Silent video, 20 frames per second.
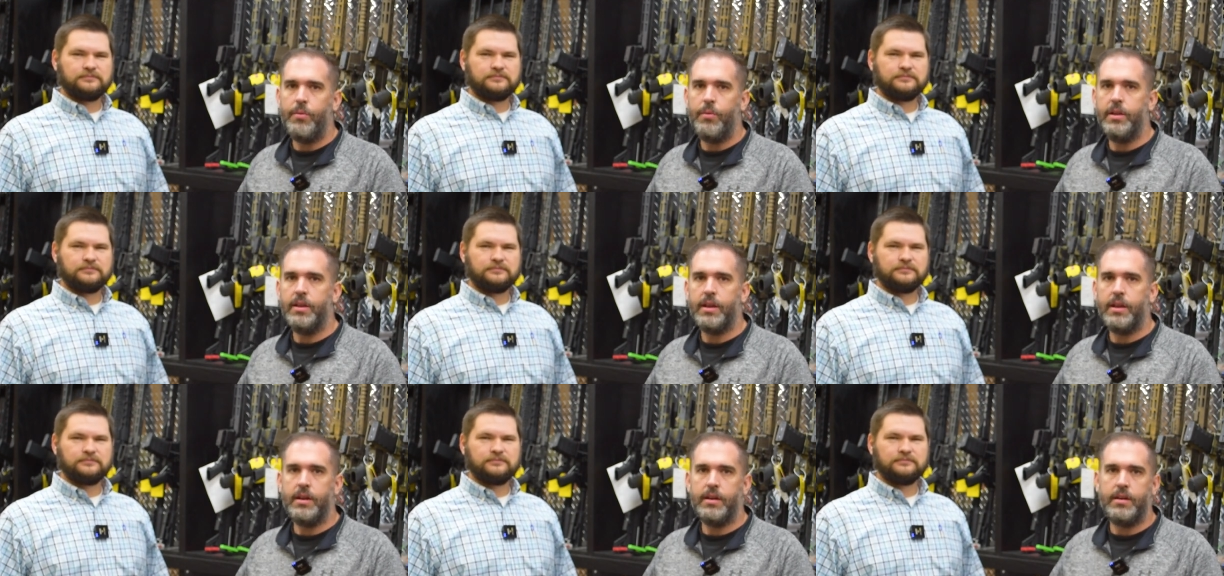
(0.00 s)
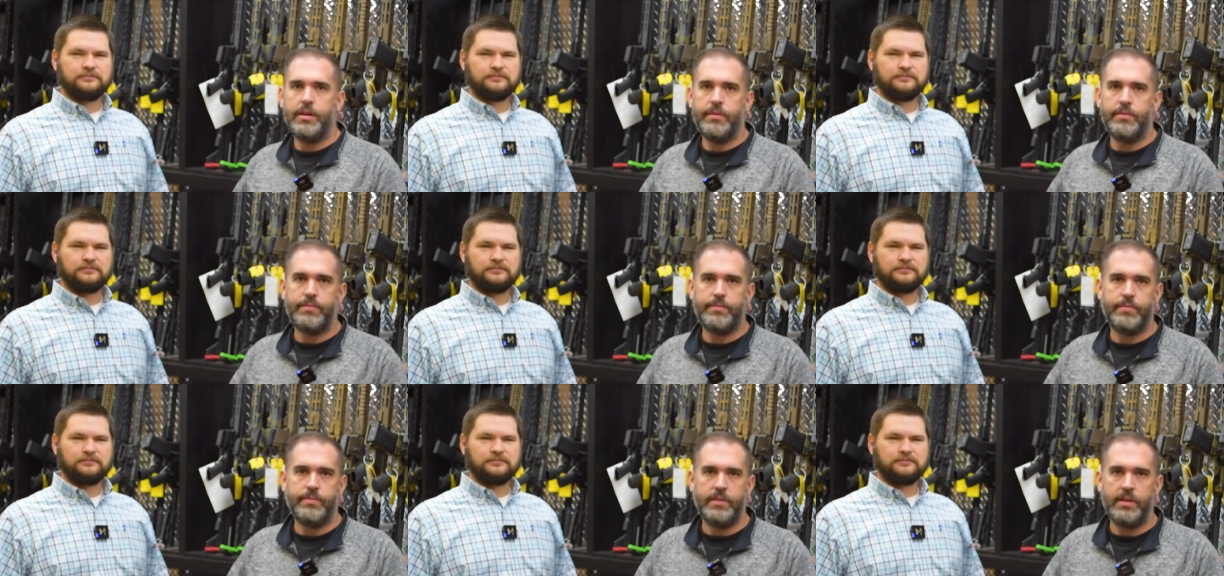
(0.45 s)
Speaker 1: we
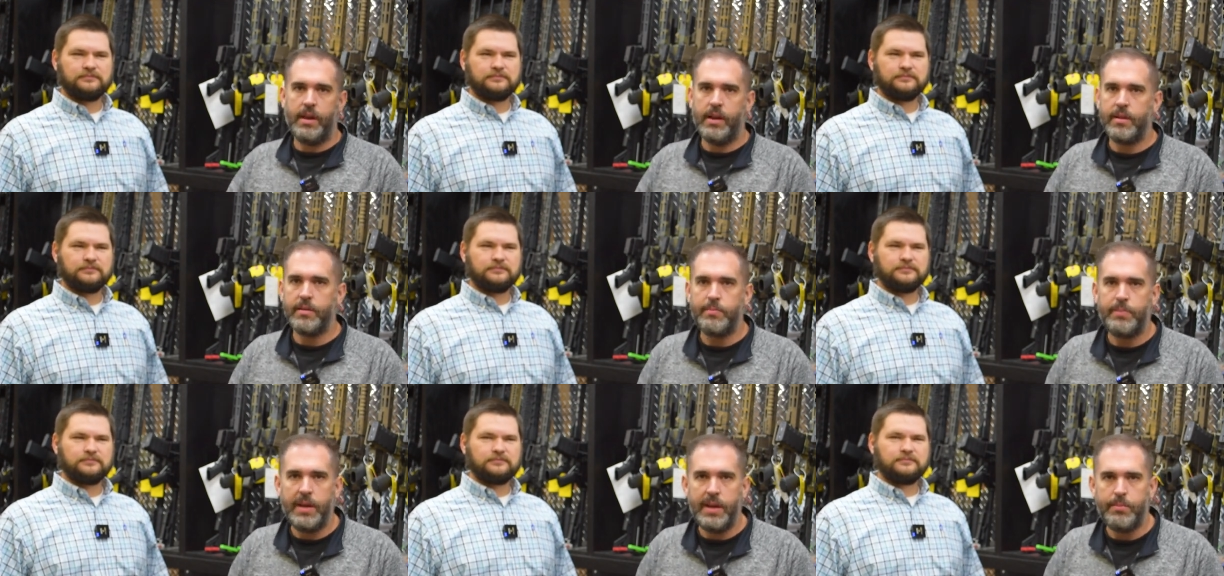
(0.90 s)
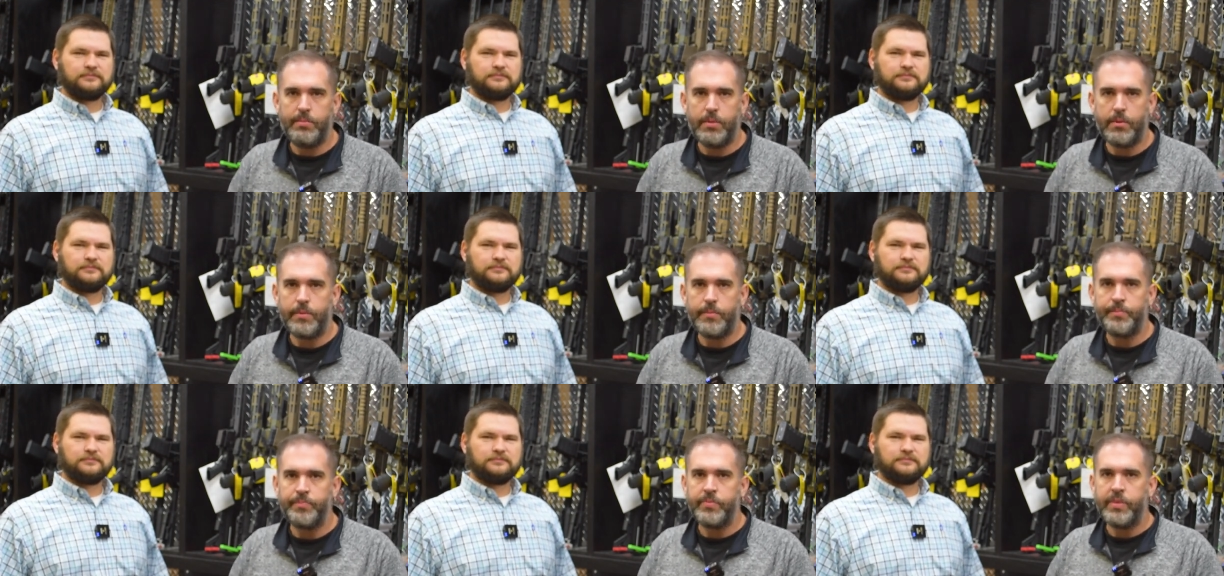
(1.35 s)
love young
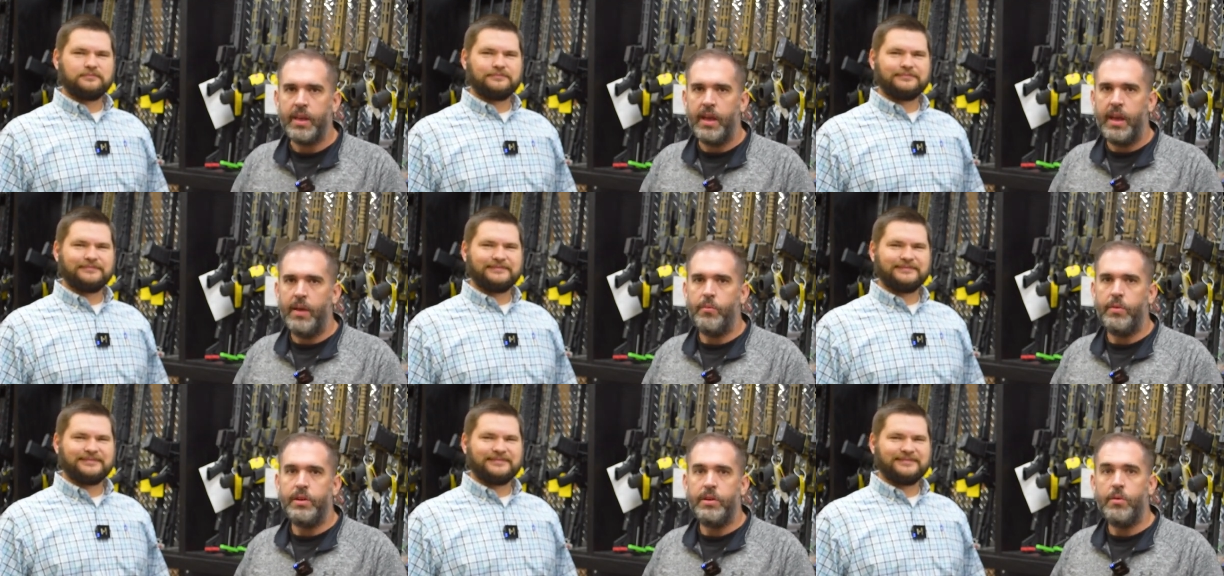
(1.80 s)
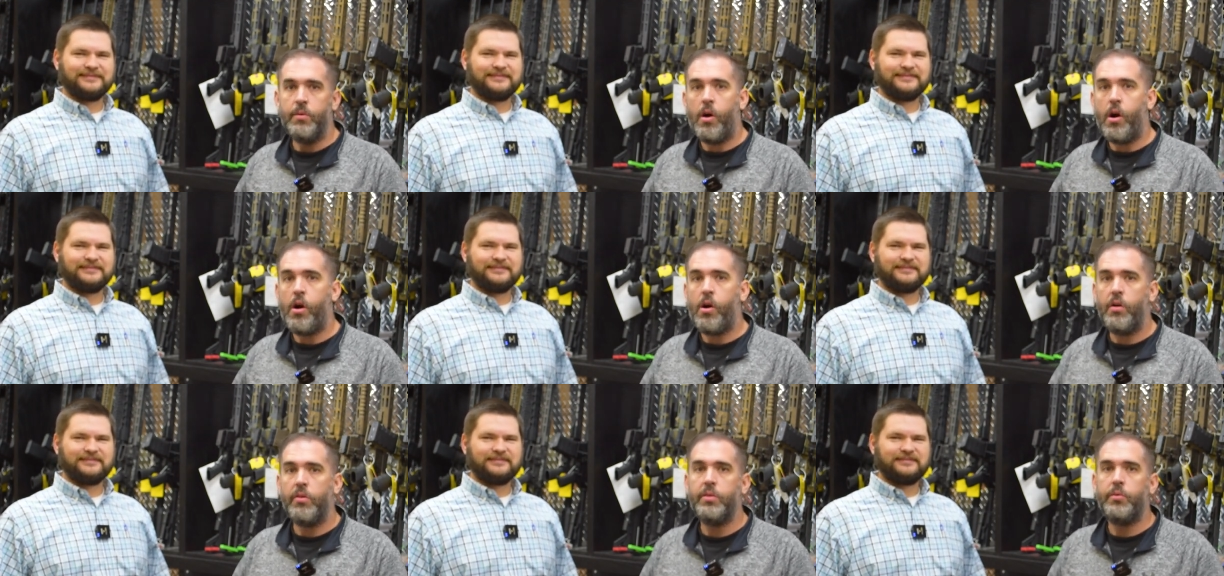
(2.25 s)
people, and we do
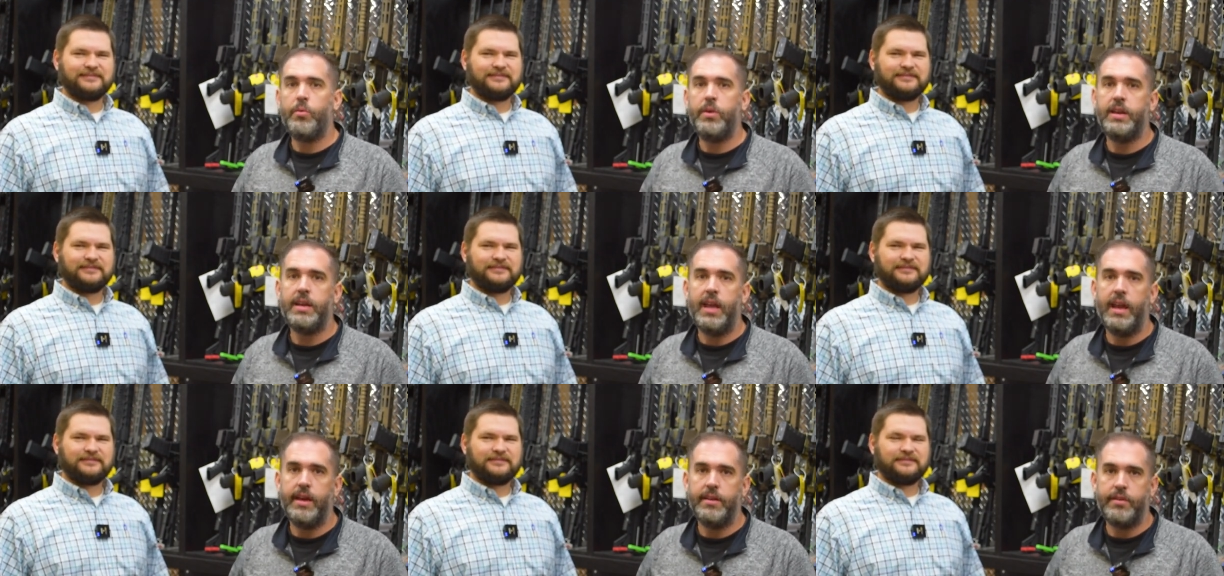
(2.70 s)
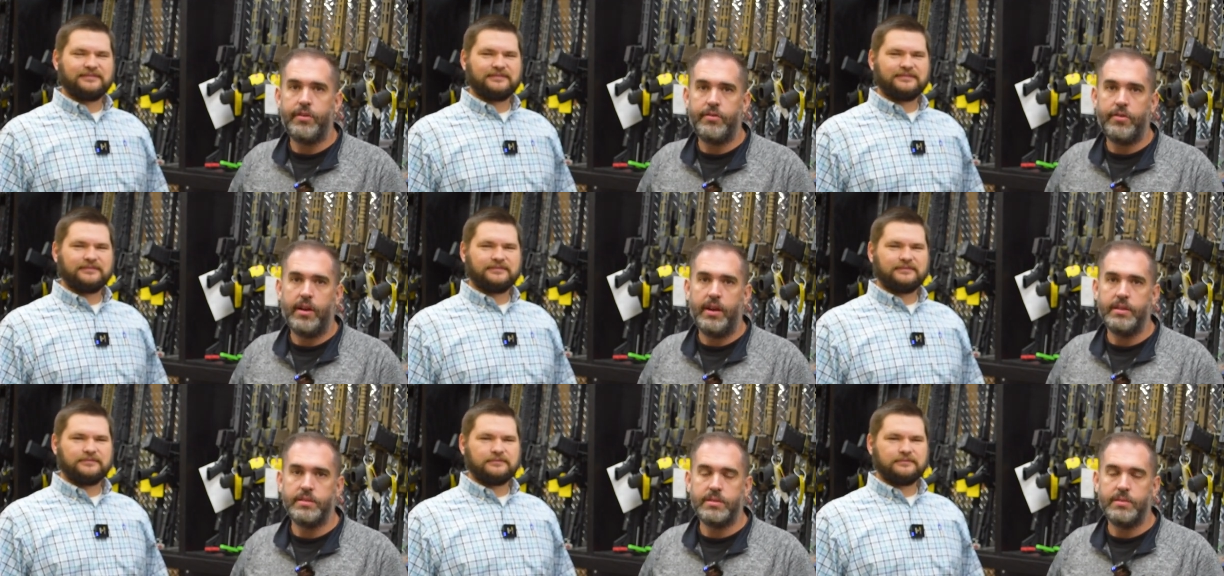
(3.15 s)
all that we can to
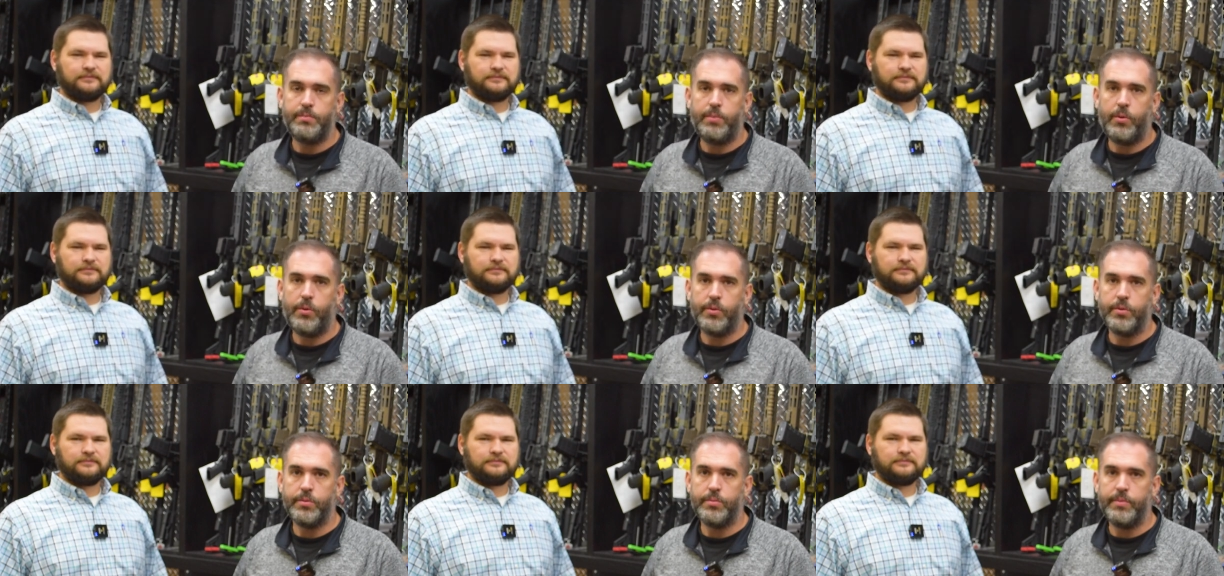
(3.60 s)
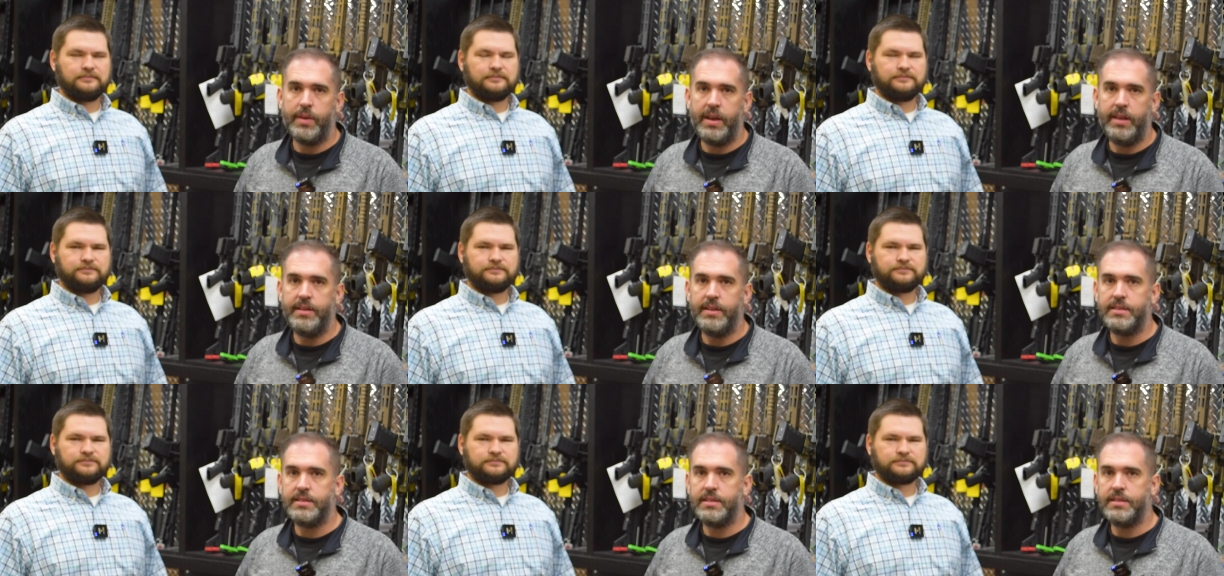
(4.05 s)
try and support them.
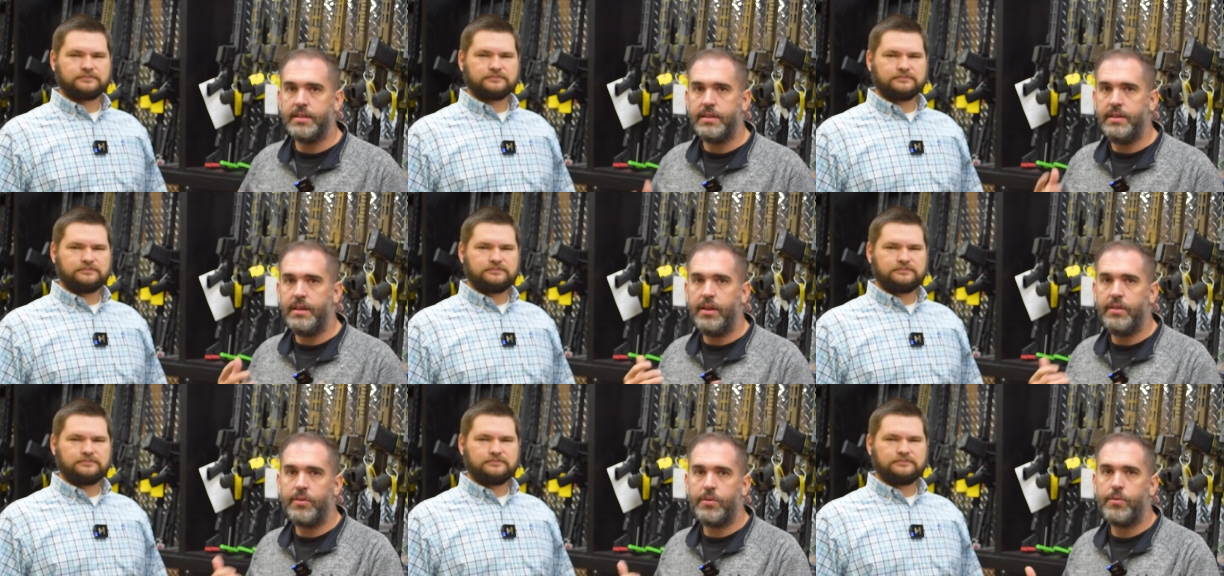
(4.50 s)
And this is another